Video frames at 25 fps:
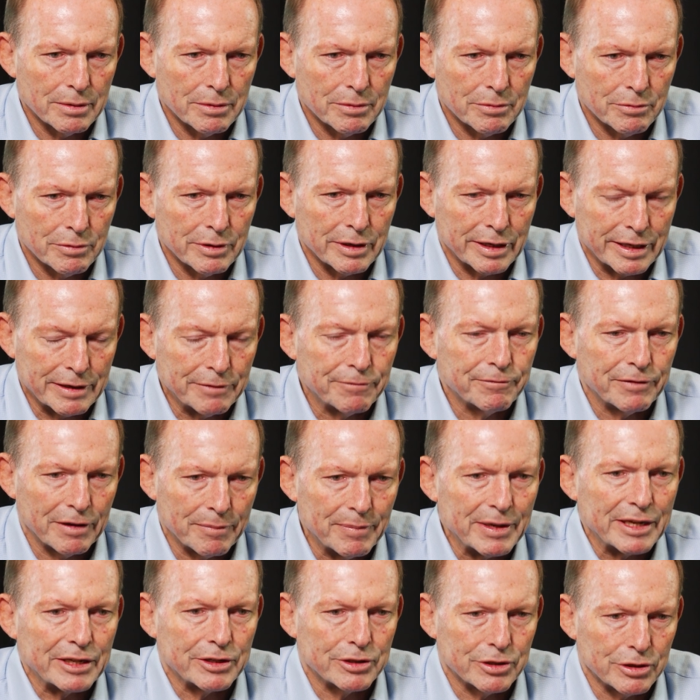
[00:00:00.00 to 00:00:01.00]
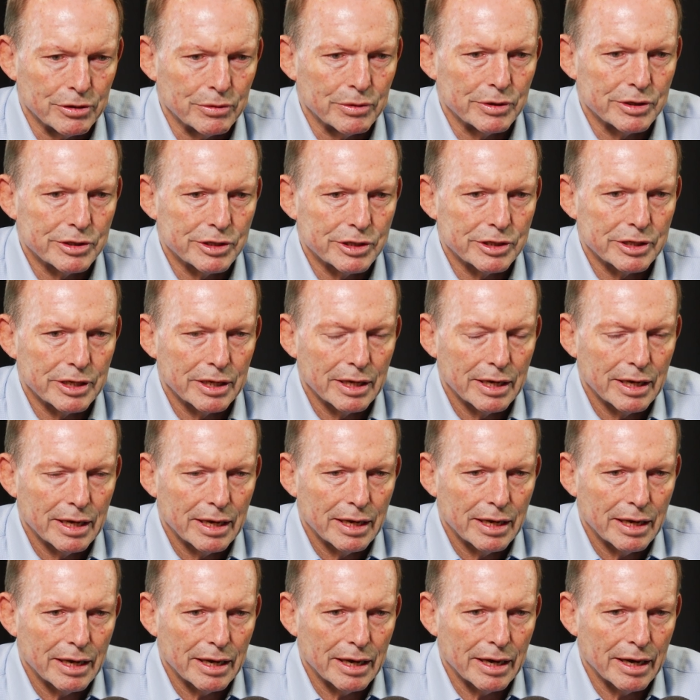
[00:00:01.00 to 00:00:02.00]
really fibbing to us
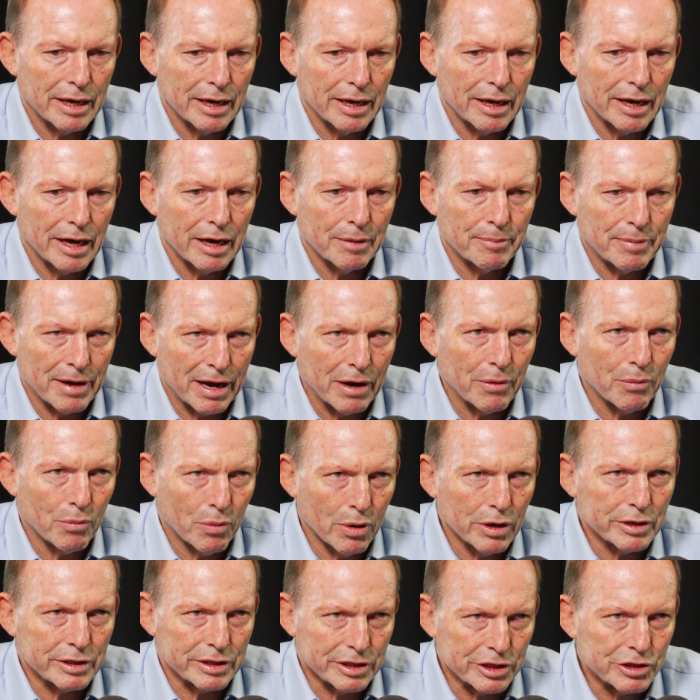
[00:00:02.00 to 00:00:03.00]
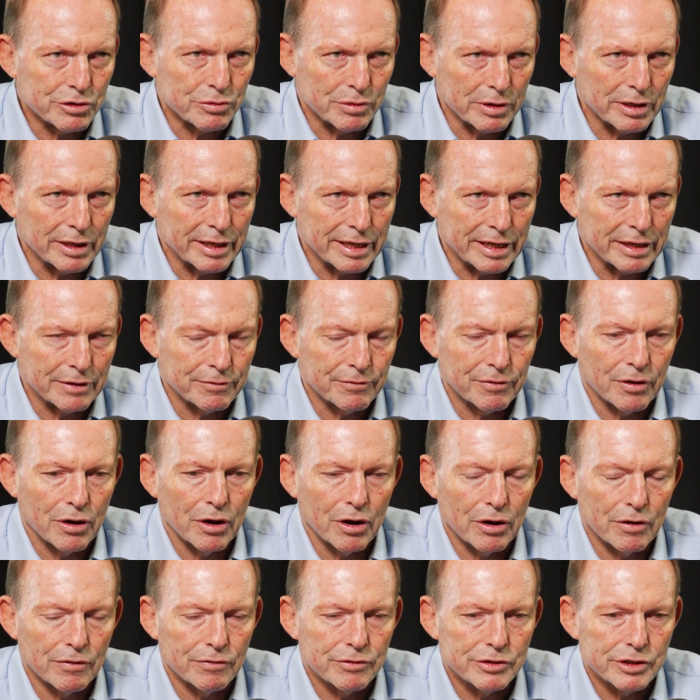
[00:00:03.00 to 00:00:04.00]
about what this really
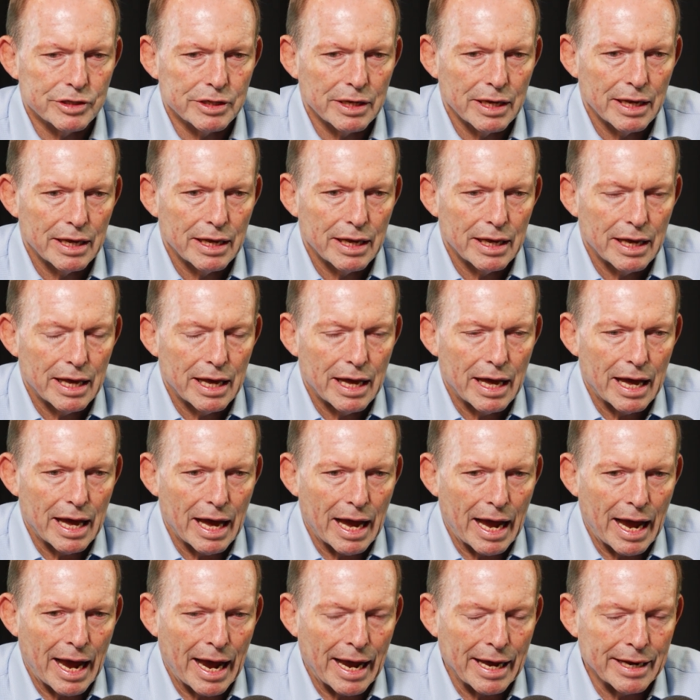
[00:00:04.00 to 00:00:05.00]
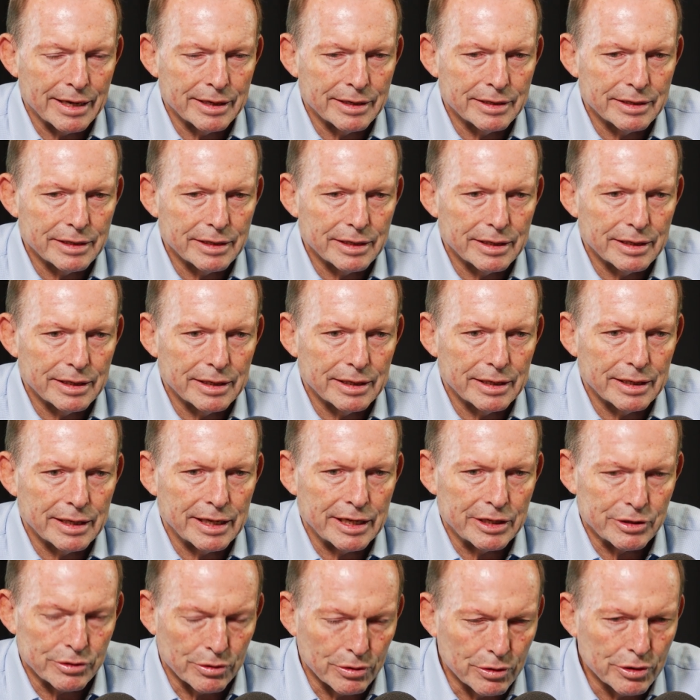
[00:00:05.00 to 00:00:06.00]
involves. And
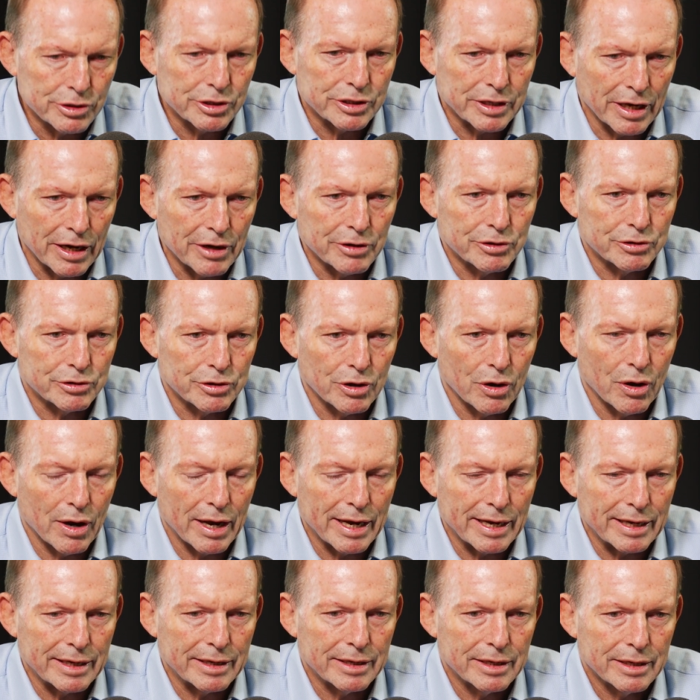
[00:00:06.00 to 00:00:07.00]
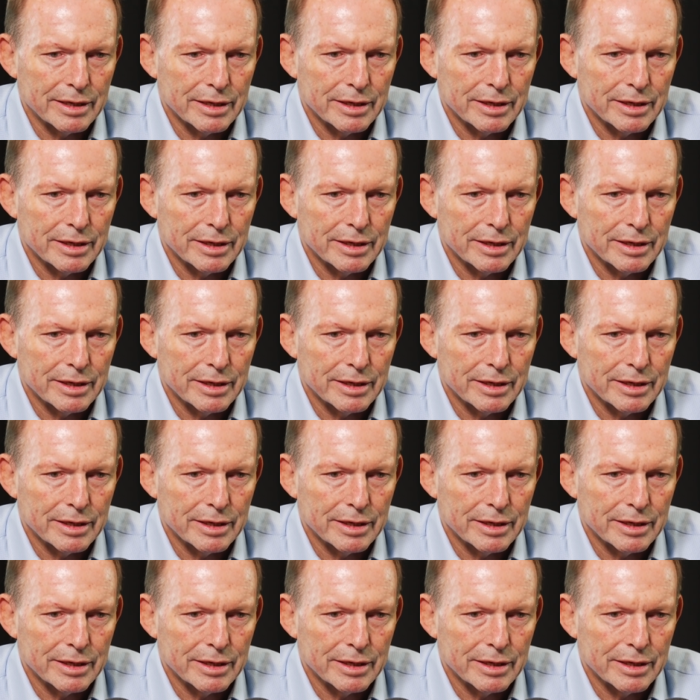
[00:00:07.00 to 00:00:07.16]
he's also trying